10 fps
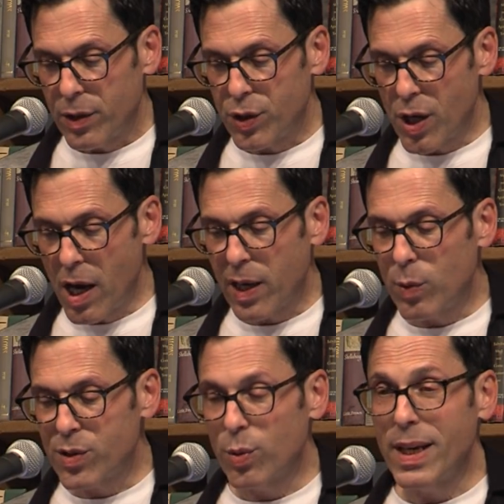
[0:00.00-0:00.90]
Johnny
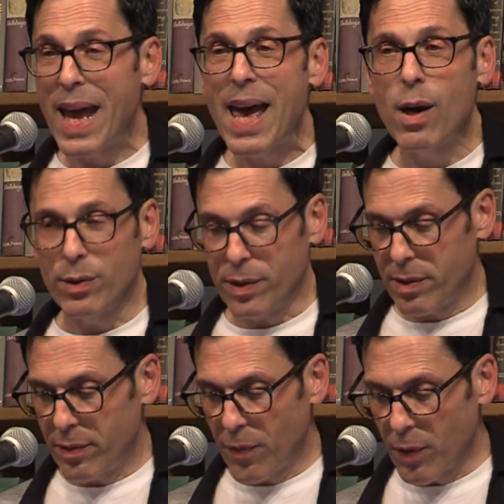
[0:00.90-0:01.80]
was
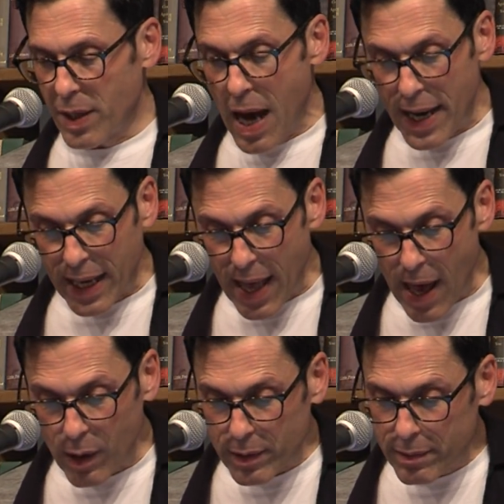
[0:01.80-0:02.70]
renowned for nodding
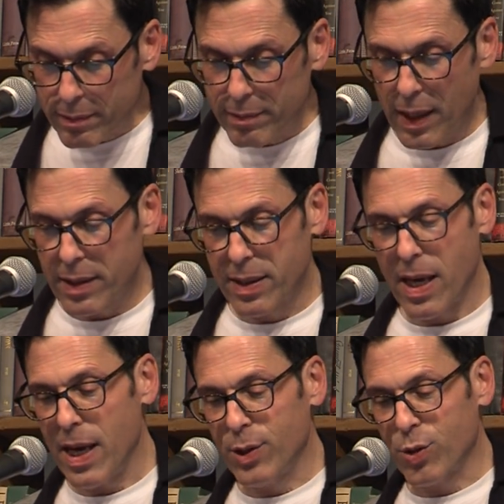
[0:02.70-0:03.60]
out on
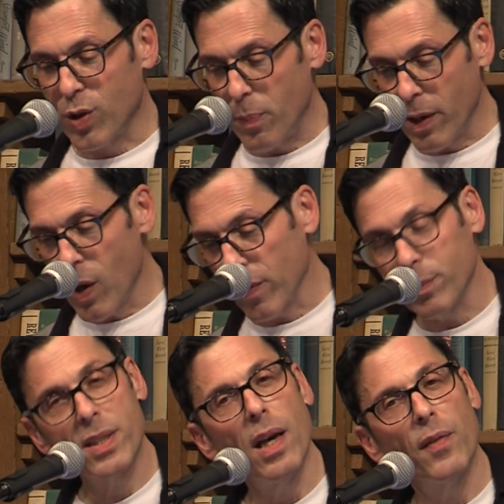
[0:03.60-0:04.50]
stage, tripping over
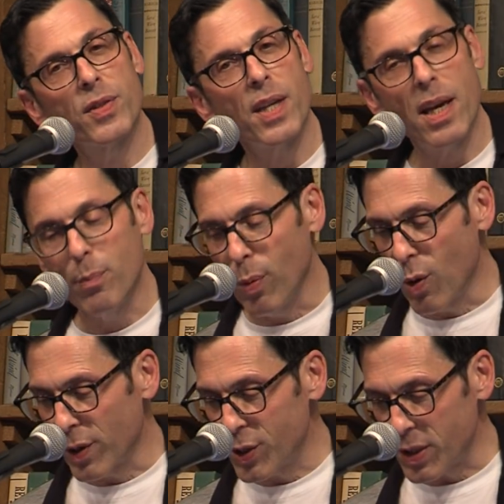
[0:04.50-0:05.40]
himself, saying
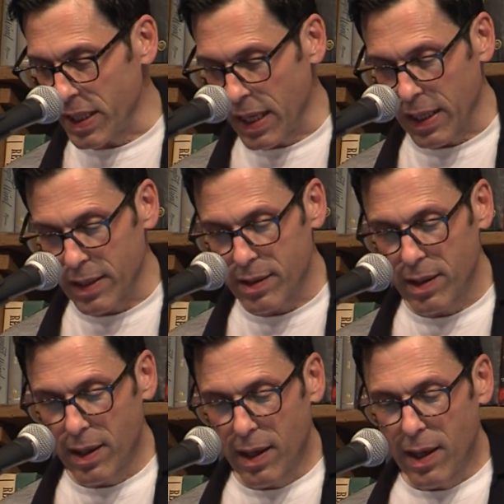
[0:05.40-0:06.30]
boorish things,
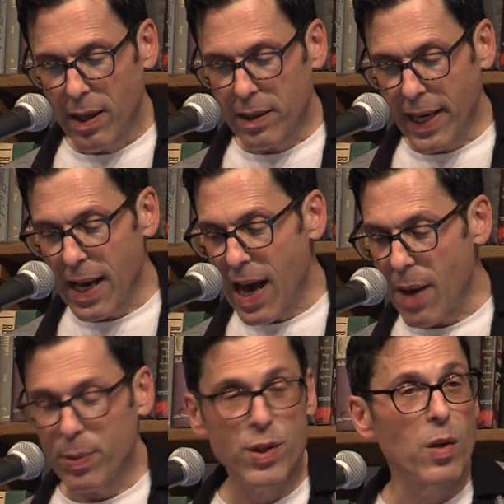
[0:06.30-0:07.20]
letting a
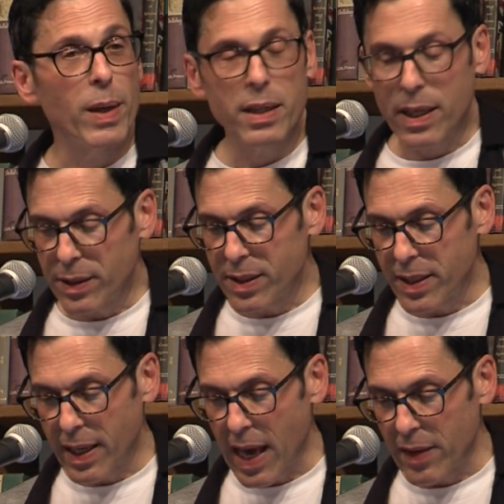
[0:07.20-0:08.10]
hypodermic needle
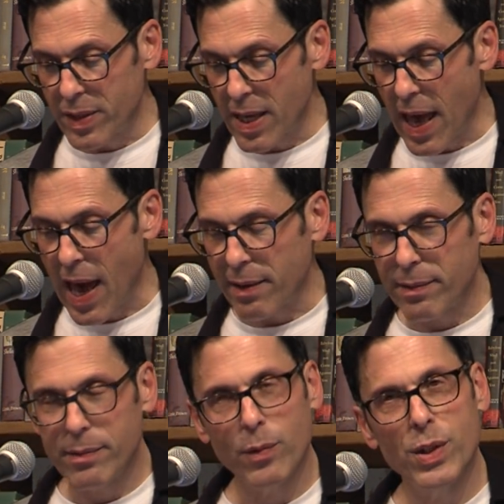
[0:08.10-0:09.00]
stick out of his hat.
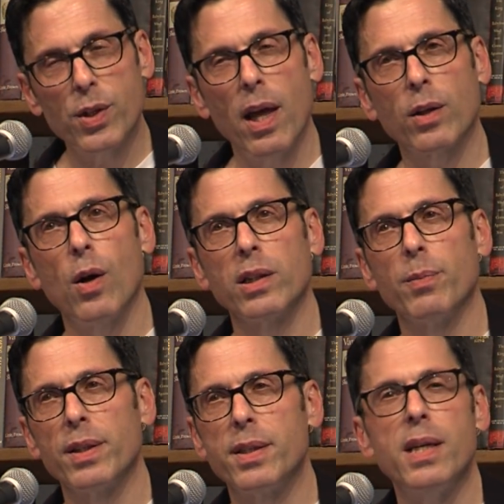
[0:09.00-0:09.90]
Richard Hell called
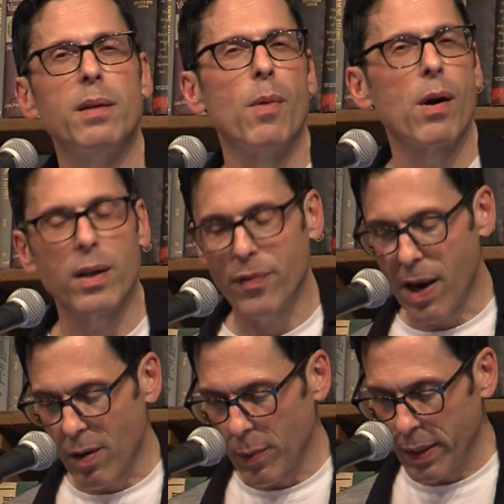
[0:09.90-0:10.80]
him the Dean Martin of
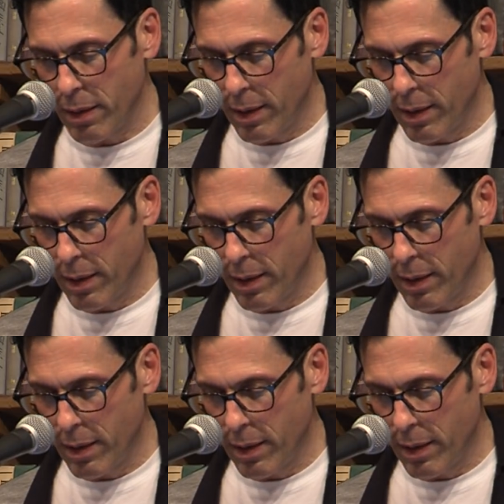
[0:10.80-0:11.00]
heroin.